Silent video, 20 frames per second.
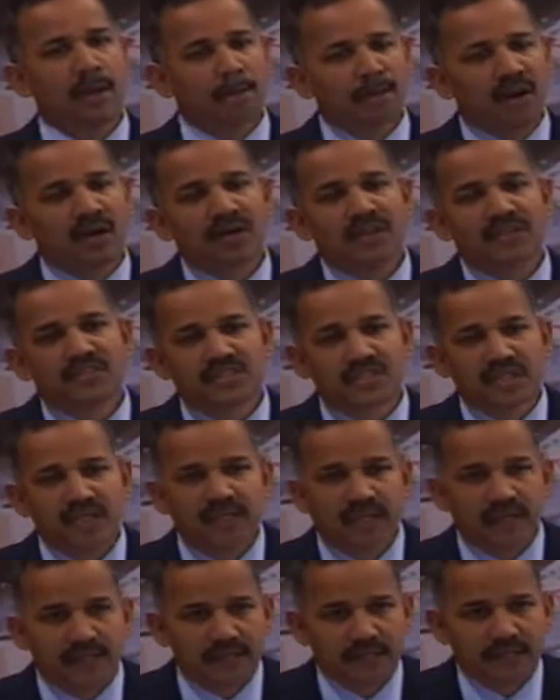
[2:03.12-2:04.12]
born digital
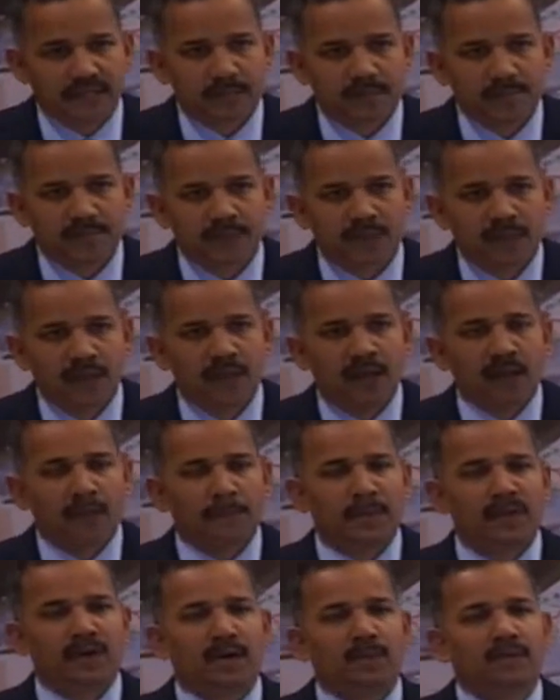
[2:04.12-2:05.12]
content.
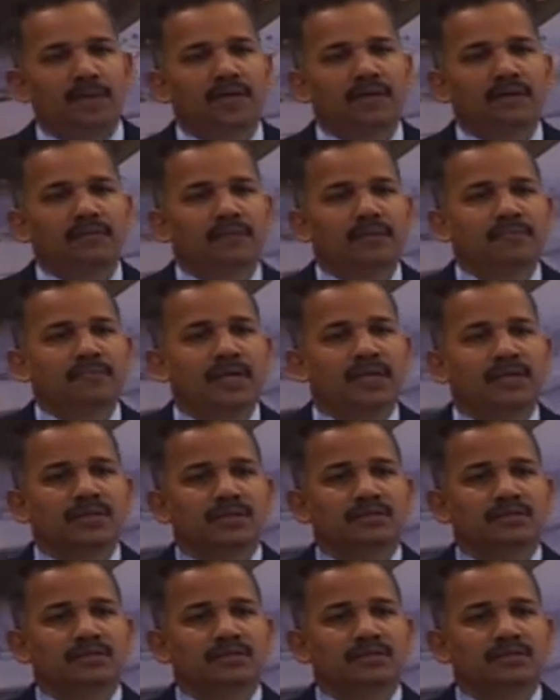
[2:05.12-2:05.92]
Predominantly from year